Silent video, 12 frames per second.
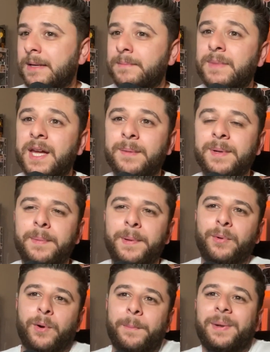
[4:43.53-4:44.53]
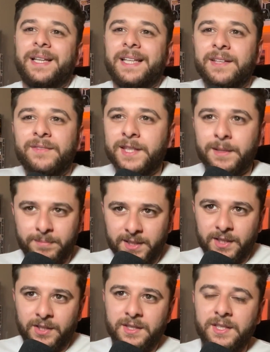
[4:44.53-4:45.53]
Maybe people don't believe in them
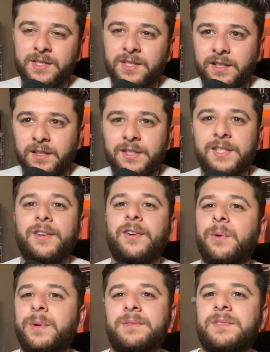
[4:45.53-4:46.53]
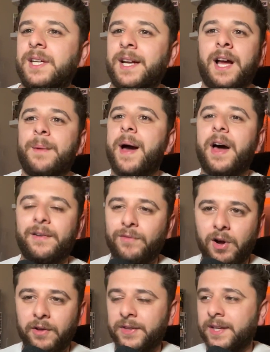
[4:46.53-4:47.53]
being good this year because they don't know what's going to come out of
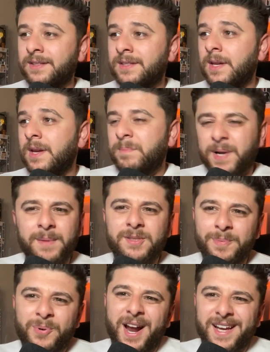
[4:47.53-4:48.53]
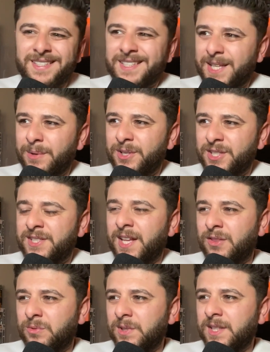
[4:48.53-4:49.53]
all this. But I'm surprised that they were just
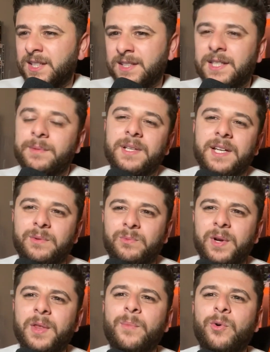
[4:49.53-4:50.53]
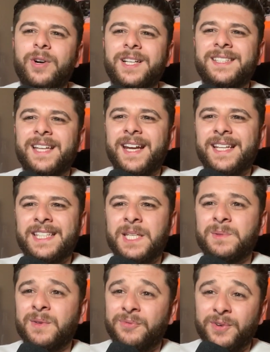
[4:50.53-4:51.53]
at 3 because they were one of the more exciting
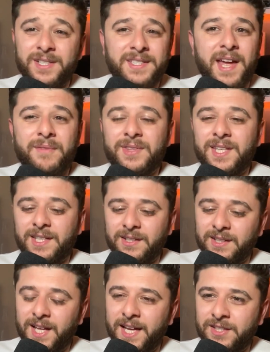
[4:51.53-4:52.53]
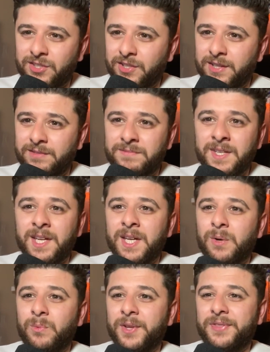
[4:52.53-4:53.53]
teams the first half of the year last year
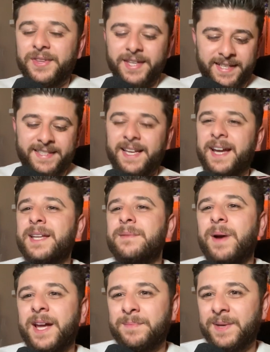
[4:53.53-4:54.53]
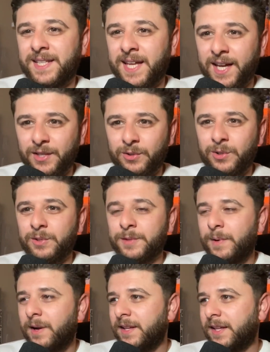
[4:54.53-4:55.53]
with exciting Mike McDaniel, who was
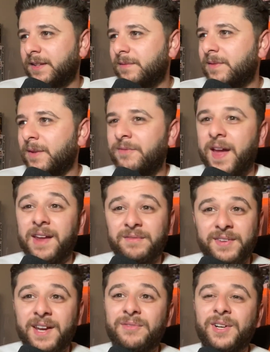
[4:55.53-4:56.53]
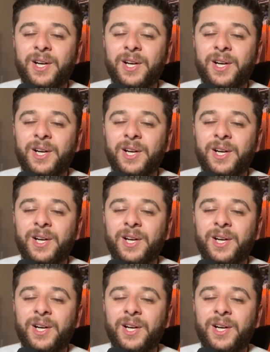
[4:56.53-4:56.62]
probably like the fan favorite